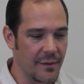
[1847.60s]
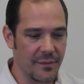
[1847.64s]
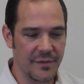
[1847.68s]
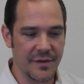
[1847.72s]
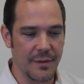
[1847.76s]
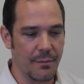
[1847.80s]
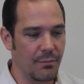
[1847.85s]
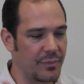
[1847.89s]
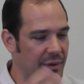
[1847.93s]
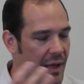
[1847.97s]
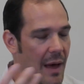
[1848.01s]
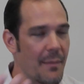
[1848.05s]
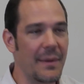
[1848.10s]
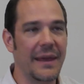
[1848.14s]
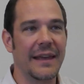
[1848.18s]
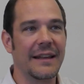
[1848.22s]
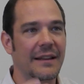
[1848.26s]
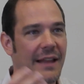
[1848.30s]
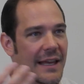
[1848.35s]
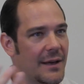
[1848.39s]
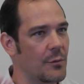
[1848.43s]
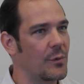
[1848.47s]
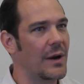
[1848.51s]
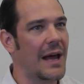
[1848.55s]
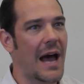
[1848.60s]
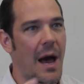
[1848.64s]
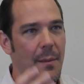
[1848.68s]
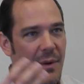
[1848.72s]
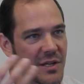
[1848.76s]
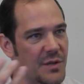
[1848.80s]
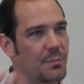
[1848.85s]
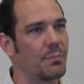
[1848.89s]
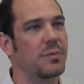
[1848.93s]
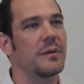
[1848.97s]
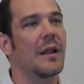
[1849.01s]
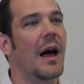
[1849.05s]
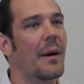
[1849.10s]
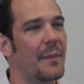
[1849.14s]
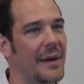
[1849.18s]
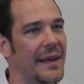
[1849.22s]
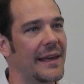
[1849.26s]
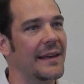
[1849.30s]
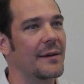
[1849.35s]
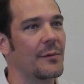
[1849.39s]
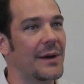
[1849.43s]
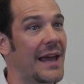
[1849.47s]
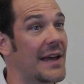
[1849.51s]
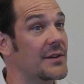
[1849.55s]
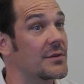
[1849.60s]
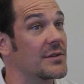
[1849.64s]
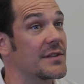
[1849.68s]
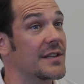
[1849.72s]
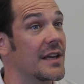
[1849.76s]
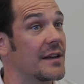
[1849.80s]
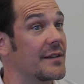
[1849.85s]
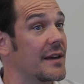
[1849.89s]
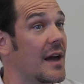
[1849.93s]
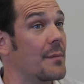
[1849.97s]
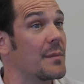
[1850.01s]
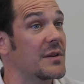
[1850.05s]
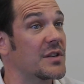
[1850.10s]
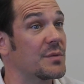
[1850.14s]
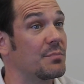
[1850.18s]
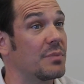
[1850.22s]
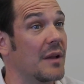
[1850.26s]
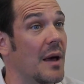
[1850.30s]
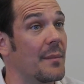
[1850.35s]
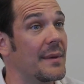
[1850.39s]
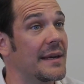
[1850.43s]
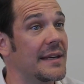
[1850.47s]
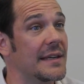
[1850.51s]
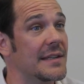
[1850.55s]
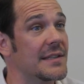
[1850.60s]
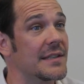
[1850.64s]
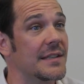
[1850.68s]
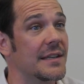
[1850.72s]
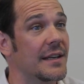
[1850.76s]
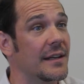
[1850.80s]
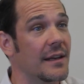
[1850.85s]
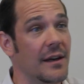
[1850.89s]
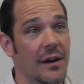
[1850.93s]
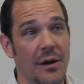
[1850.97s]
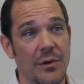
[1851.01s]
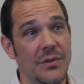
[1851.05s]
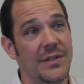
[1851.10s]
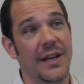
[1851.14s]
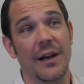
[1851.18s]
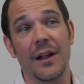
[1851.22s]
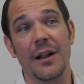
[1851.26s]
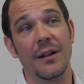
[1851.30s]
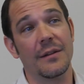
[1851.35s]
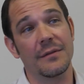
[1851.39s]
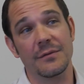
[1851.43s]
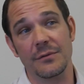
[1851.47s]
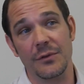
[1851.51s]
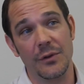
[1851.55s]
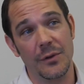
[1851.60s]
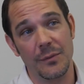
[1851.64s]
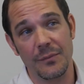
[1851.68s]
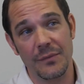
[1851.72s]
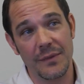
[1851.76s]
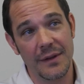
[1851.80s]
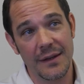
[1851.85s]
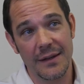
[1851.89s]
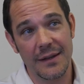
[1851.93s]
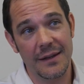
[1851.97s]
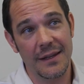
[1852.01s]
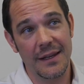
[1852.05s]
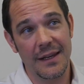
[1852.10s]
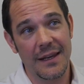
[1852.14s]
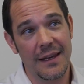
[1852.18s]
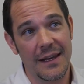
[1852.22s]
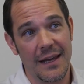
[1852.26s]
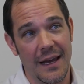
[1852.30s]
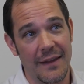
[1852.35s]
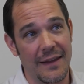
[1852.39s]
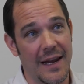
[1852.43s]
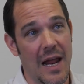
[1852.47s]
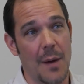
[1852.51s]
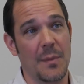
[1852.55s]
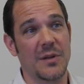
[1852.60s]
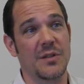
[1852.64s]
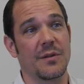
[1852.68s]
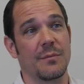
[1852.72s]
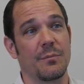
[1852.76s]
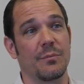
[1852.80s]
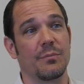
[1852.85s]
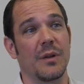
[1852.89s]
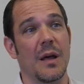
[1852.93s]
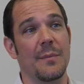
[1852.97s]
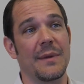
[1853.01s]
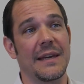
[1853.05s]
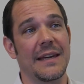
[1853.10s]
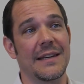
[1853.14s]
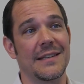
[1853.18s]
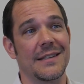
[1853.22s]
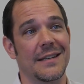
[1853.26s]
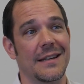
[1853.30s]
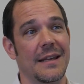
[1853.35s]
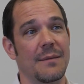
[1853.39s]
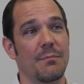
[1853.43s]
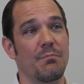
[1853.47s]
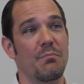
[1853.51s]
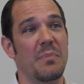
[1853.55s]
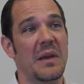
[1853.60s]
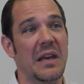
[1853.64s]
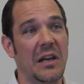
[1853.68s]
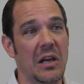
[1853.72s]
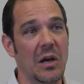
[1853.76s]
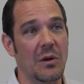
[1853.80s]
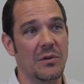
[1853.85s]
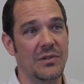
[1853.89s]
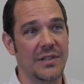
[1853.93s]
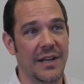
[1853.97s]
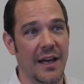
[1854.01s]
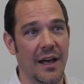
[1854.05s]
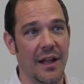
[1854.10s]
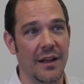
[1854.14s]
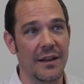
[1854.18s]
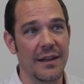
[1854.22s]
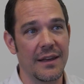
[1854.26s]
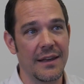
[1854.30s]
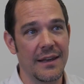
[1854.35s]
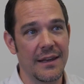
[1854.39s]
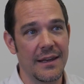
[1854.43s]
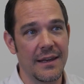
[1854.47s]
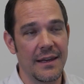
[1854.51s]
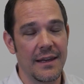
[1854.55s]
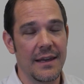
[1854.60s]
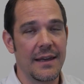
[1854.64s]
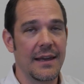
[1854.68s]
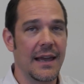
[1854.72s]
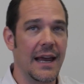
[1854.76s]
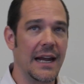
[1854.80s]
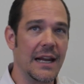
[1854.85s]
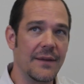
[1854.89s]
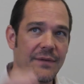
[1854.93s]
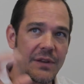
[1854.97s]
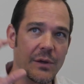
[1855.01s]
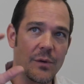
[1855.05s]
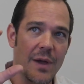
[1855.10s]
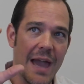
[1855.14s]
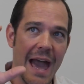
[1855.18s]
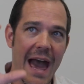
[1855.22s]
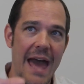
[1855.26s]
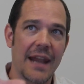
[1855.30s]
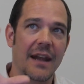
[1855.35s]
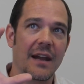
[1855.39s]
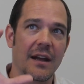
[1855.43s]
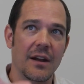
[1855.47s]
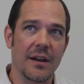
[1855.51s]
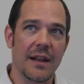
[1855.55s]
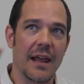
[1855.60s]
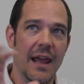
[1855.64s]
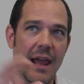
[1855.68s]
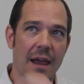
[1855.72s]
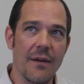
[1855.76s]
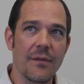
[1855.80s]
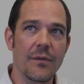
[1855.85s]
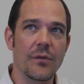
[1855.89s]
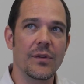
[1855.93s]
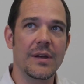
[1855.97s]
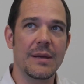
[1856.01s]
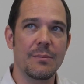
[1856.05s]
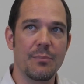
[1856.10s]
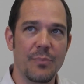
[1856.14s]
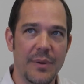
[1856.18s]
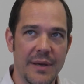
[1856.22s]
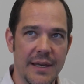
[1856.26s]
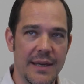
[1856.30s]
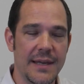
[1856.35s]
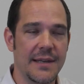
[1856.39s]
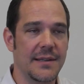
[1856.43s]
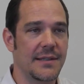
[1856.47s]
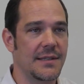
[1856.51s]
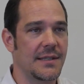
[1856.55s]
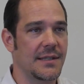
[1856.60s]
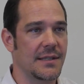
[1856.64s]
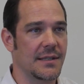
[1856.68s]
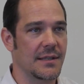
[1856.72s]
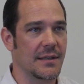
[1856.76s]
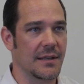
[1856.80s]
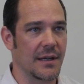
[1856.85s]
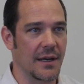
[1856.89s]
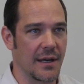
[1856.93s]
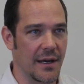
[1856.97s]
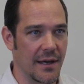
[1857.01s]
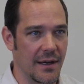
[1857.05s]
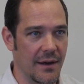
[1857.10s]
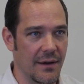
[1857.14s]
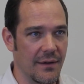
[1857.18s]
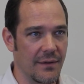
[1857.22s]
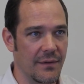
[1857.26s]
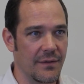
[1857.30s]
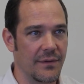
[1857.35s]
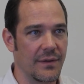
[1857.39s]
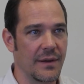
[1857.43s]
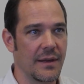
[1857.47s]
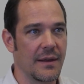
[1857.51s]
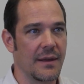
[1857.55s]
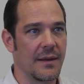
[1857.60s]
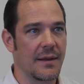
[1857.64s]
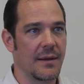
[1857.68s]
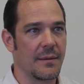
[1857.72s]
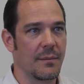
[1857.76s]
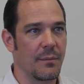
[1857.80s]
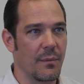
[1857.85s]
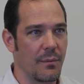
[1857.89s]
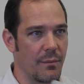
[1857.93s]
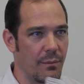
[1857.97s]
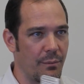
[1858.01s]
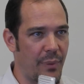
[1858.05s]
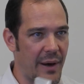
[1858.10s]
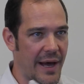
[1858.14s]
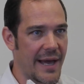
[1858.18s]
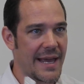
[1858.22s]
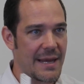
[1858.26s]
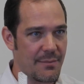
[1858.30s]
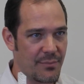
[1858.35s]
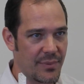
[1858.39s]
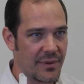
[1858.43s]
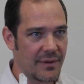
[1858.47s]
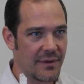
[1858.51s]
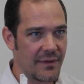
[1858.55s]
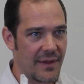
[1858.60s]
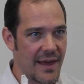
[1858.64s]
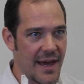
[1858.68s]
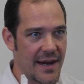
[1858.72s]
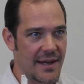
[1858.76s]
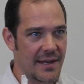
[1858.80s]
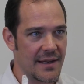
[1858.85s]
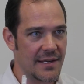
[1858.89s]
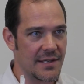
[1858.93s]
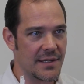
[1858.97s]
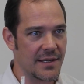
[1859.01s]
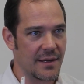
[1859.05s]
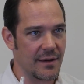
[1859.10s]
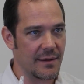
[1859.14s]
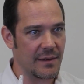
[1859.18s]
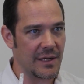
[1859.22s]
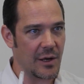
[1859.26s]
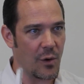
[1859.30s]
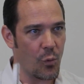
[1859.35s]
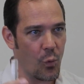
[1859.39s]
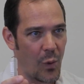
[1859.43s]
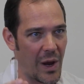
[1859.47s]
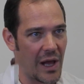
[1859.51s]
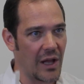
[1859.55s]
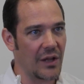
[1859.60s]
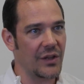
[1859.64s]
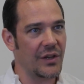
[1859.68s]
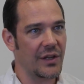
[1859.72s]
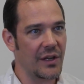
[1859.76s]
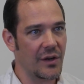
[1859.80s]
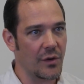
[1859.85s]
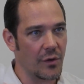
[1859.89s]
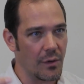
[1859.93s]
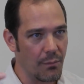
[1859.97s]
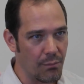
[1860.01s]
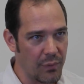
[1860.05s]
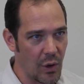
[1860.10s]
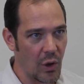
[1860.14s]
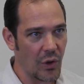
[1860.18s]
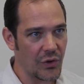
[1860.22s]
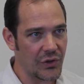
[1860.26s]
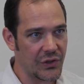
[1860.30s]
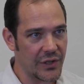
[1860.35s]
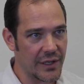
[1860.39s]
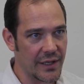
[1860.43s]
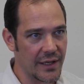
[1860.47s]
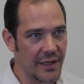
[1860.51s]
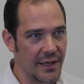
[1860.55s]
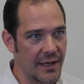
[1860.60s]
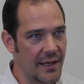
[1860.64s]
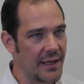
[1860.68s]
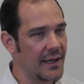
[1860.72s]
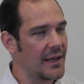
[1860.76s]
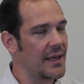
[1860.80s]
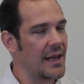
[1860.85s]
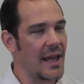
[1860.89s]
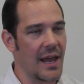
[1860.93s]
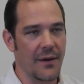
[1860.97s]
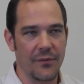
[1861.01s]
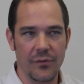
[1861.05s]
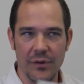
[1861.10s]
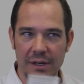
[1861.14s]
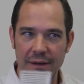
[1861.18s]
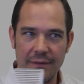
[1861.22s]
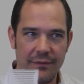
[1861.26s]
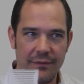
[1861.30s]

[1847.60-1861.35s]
some plumbing, like how much plumbing, we asked ourselves how much plumbing is in a hotel room, and then how much plumbing is in a big hotel. And if you added every piece of pipe that is welded or bolted, every